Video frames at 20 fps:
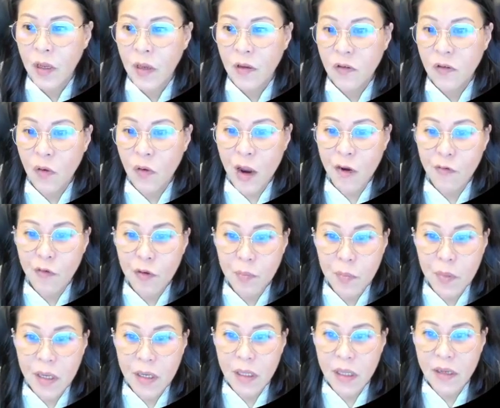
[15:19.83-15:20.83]
So I
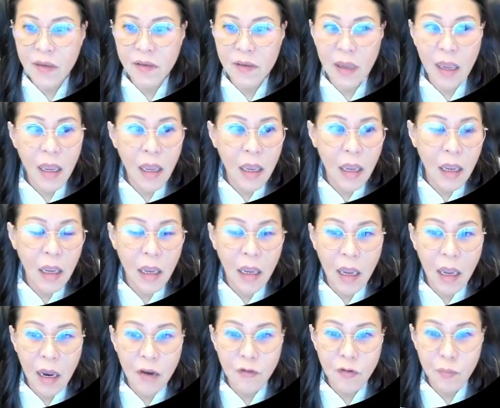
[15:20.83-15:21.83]
repeat this, uh,
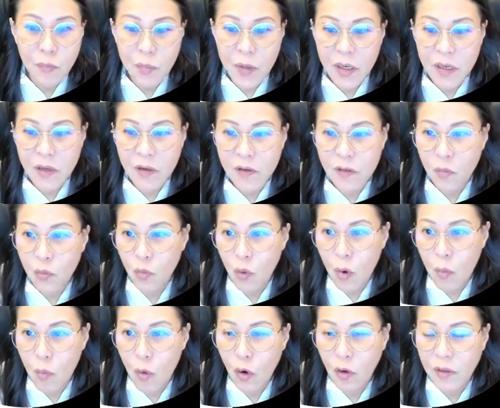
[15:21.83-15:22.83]
I repeat this
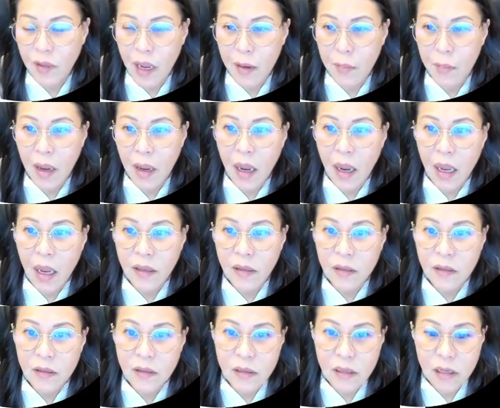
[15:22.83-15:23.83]
one more time, uh,
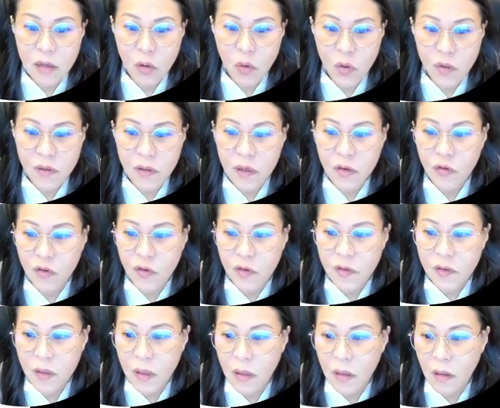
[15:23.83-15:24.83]
and see who is
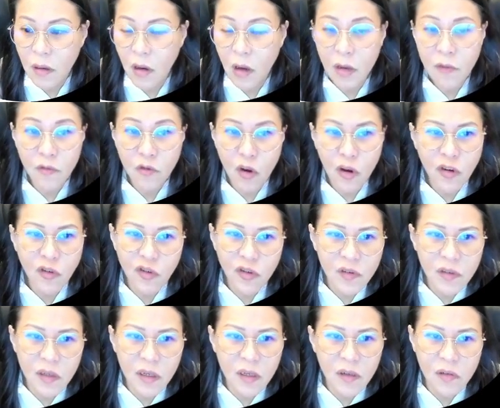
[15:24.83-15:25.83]
interested. Uh, if not
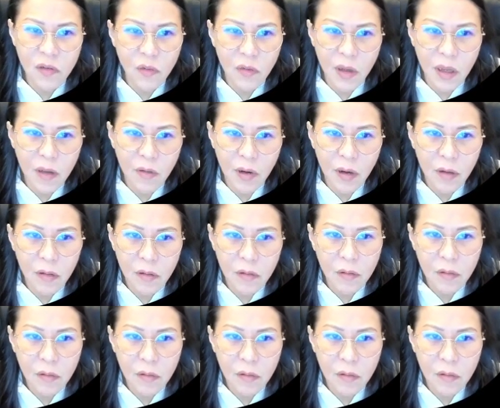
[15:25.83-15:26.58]
interested, it's okay one.